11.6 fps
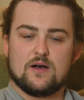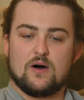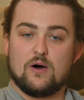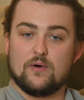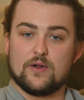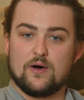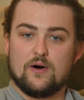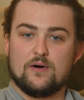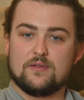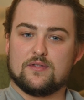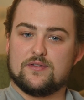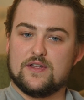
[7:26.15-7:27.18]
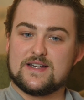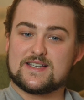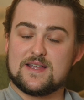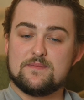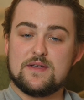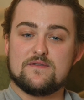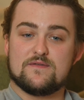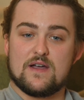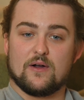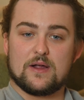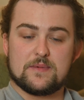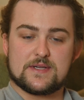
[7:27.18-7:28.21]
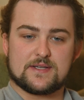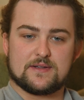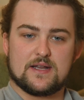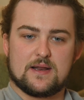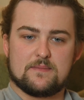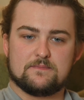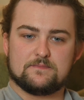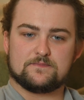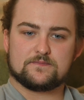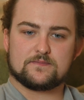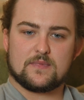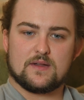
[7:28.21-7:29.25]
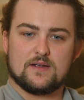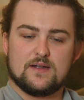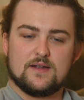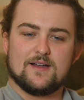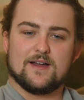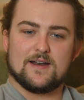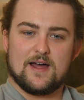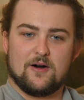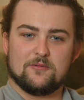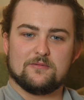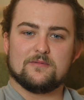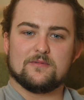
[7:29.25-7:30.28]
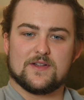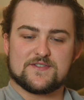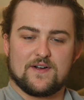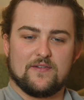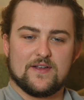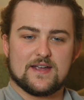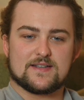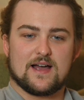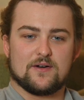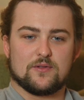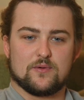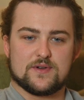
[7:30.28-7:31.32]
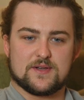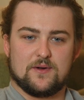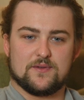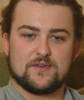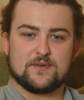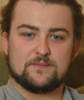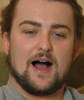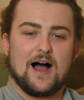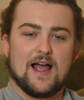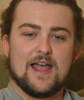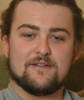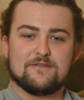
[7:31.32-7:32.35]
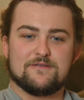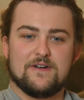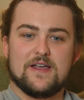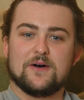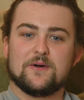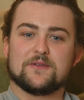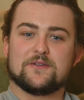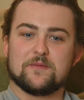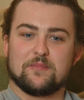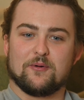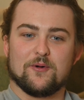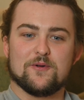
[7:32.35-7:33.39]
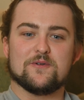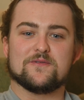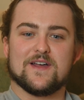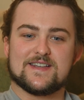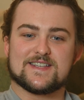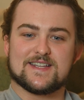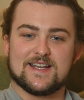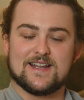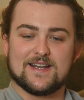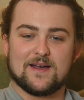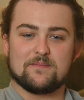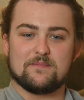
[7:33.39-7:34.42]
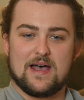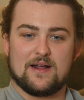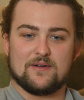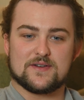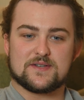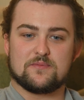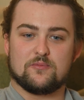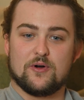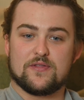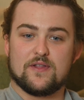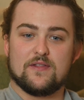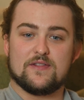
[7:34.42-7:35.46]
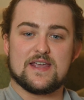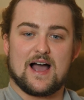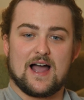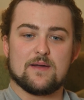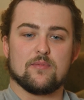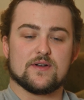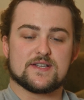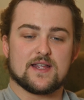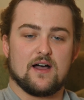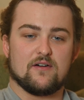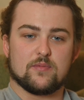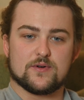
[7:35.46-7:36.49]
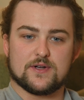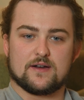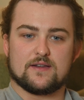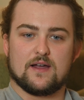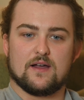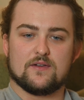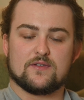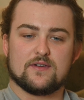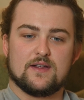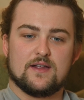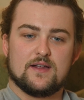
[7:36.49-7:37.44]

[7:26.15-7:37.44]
All in all, things can be very misleading. Now, let's finally get down to the results. I have failed to prove that seating depth matters with the hybrid style projectiles.